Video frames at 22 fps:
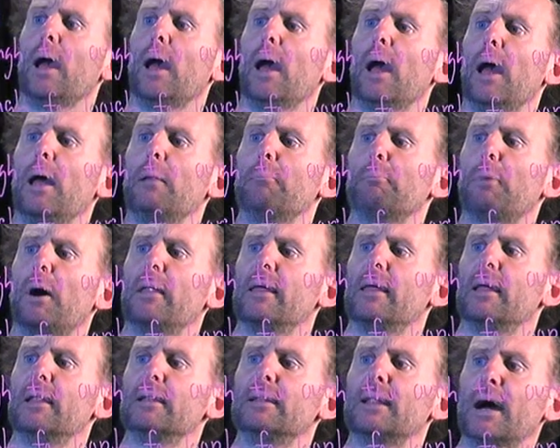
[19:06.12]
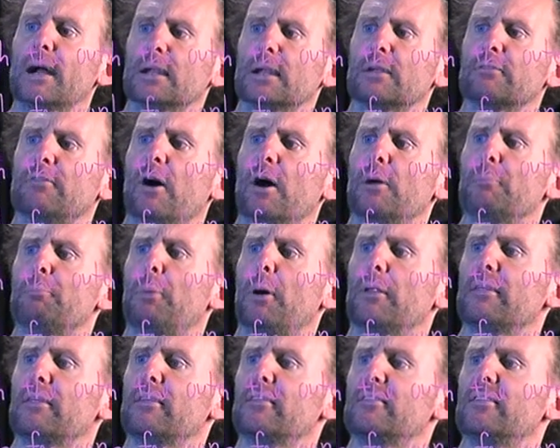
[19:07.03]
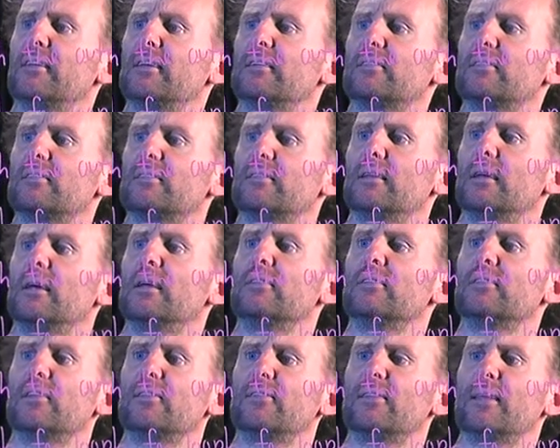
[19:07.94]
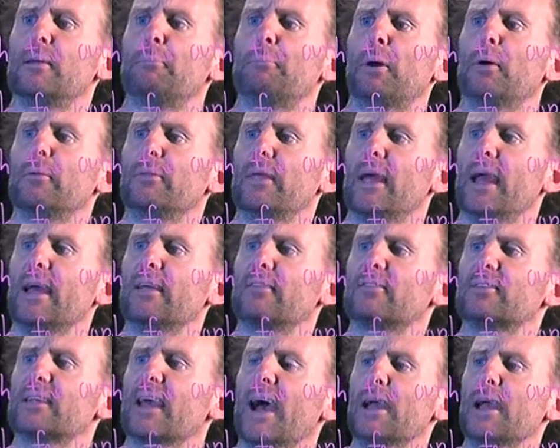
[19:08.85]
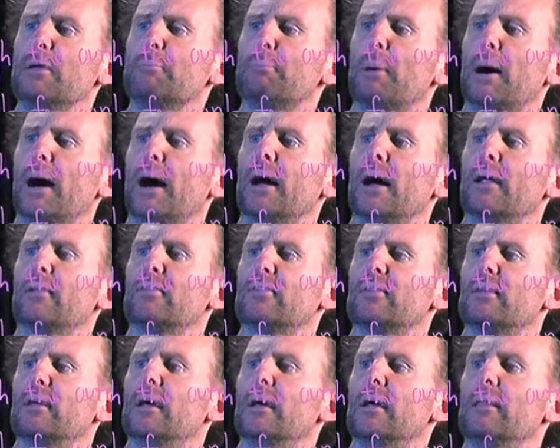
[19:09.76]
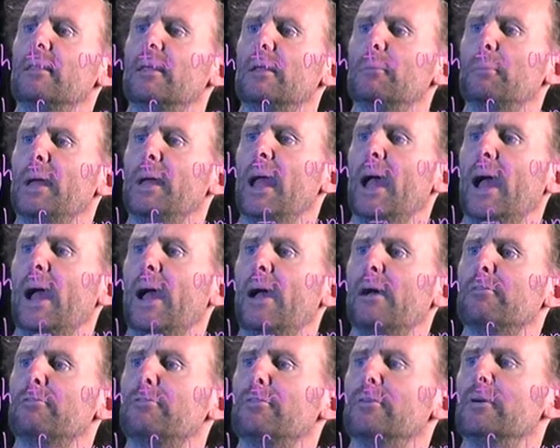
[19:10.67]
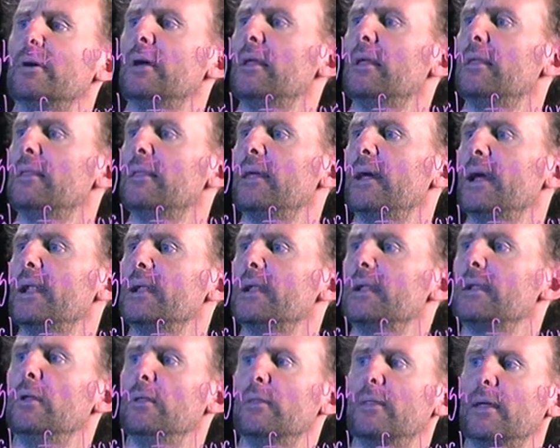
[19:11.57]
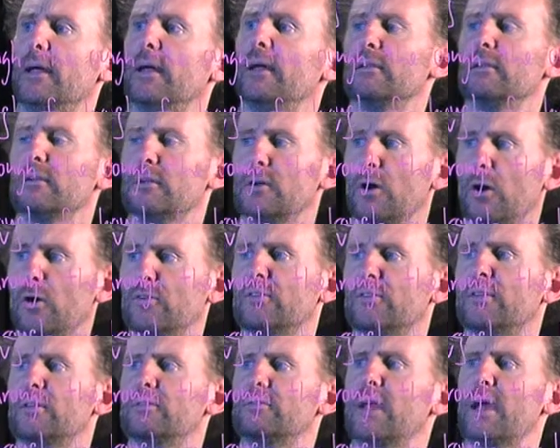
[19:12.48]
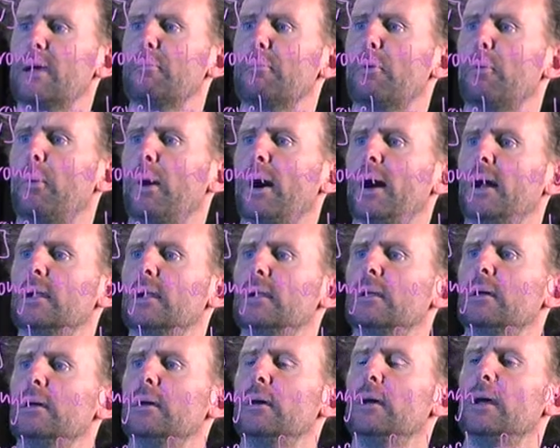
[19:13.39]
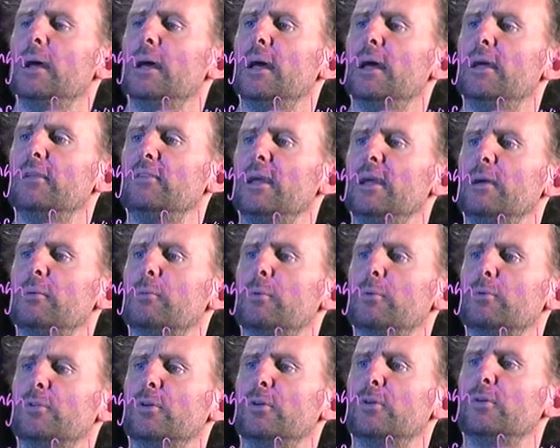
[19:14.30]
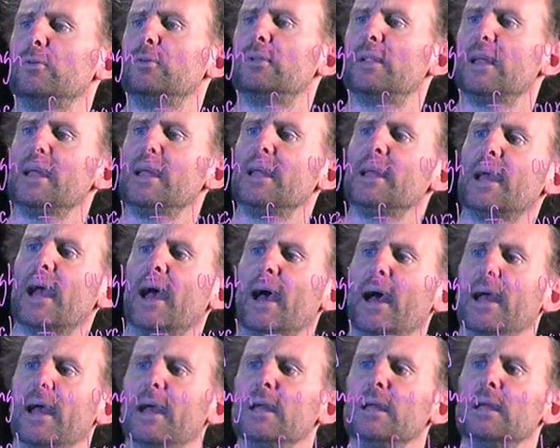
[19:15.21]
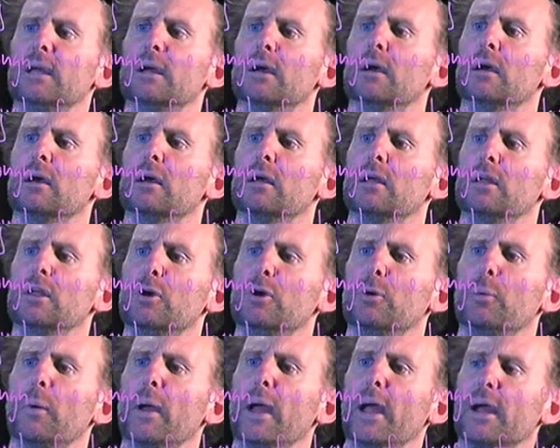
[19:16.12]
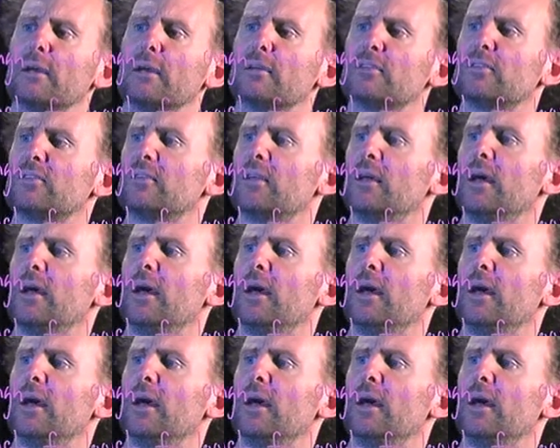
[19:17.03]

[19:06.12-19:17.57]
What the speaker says: And by the inductive hypothesis, since they're both sk paths, then we have that the cost of gamma 1 is equal to dk ux.